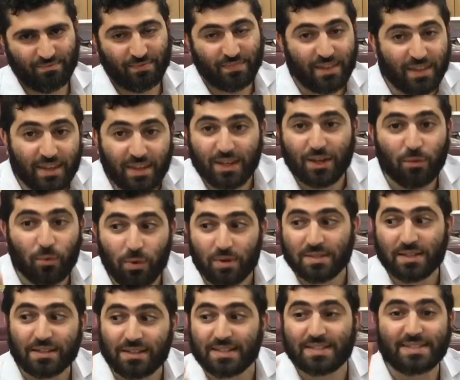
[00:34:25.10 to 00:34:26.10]
He was
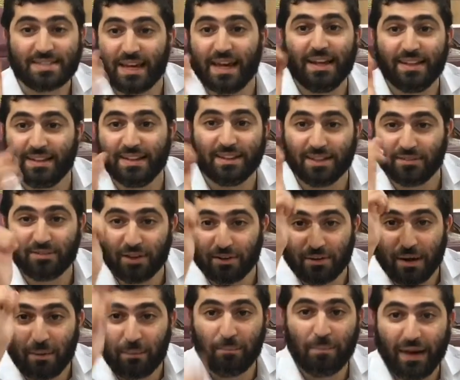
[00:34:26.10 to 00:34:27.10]
a descendant of the
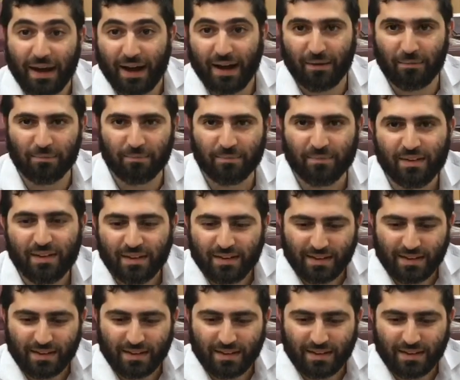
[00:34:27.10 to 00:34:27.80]
Rambam.